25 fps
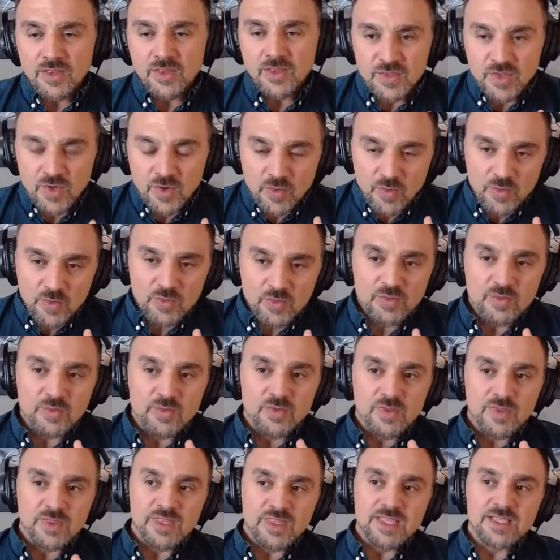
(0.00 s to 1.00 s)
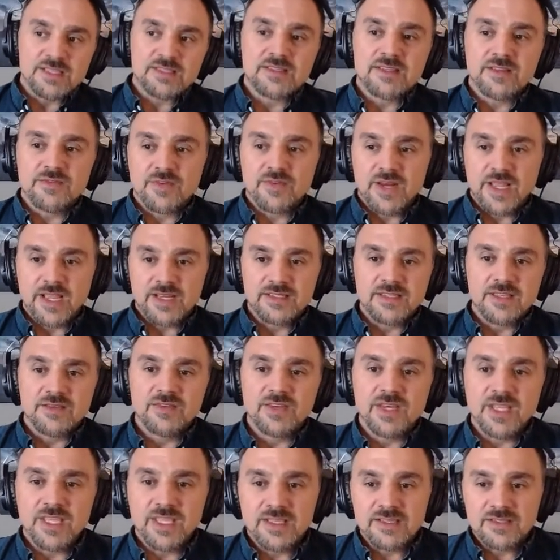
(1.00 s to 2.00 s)
So these different
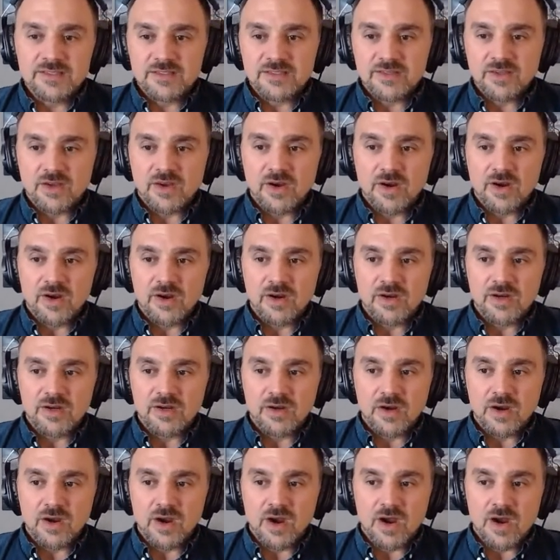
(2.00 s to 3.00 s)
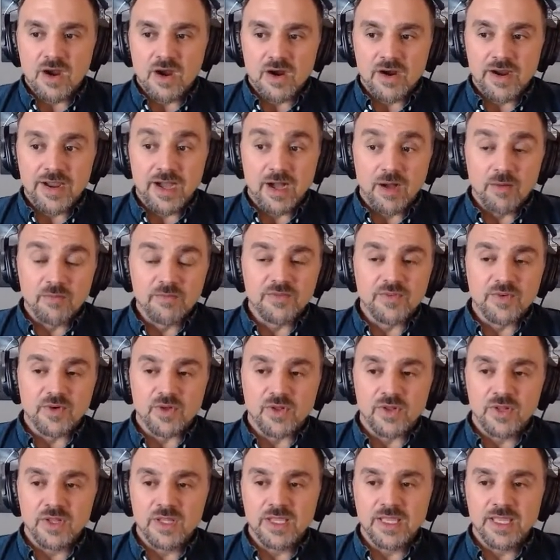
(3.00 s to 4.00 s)
activities are
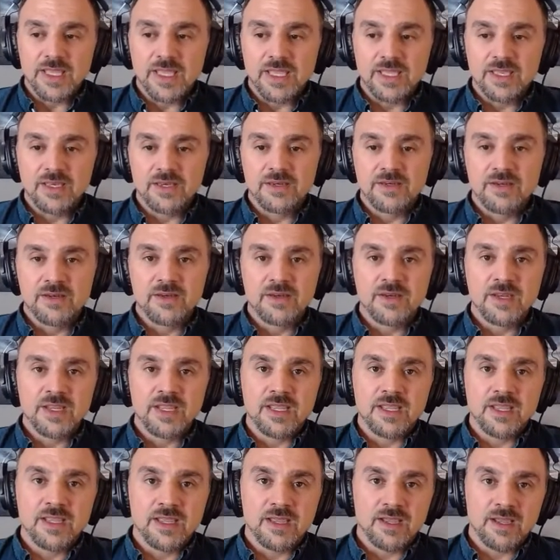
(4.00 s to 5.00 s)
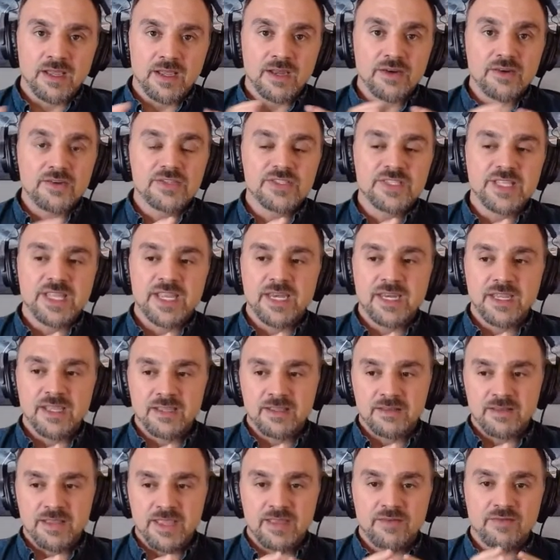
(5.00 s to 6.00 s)
helpful in
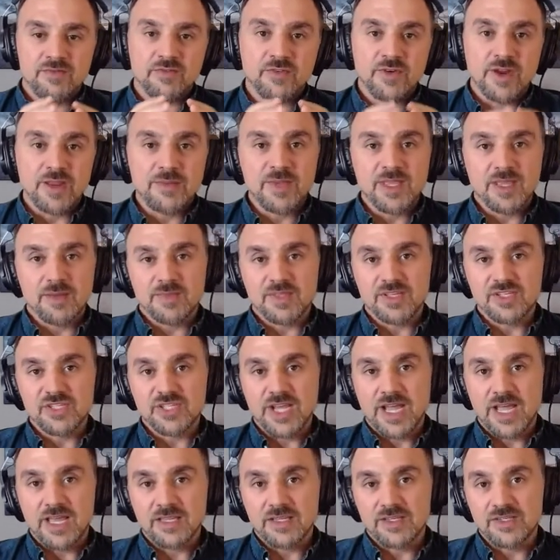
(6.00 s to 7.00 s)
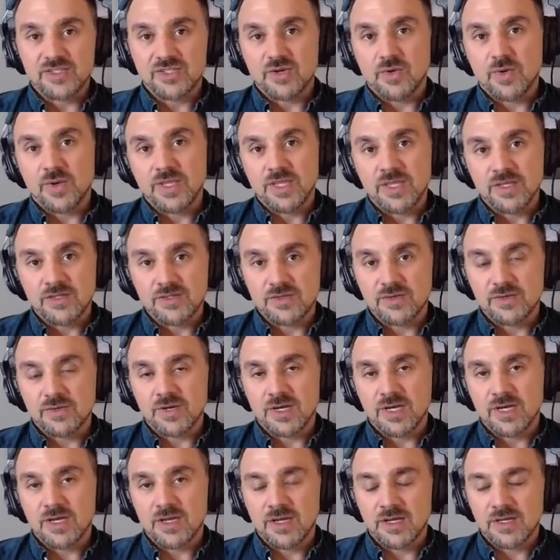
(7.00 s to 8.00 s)
understanding and framing up the challenge going
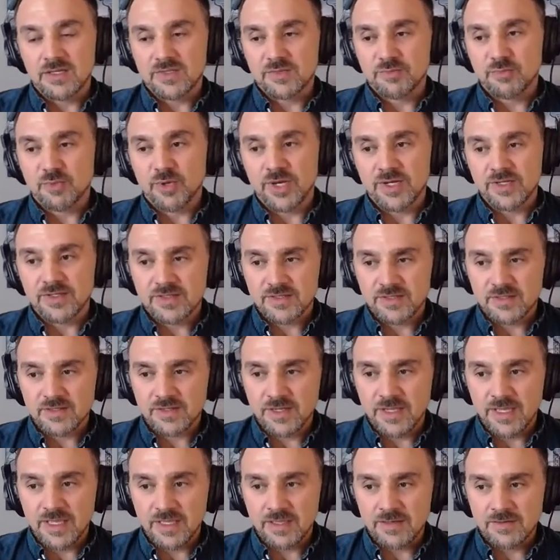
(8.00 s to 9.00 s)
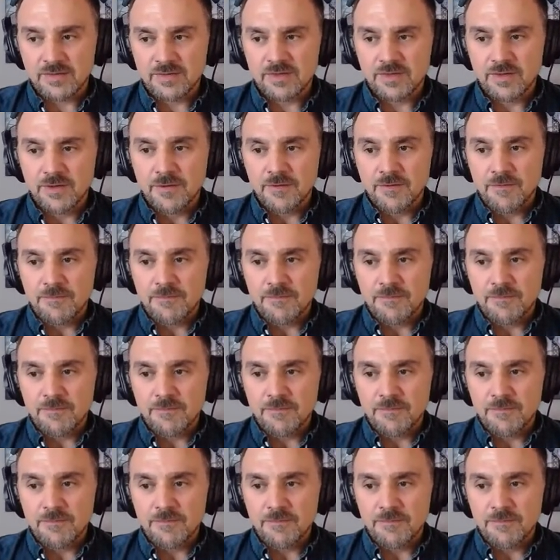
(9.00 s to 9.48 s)
into a sprint. And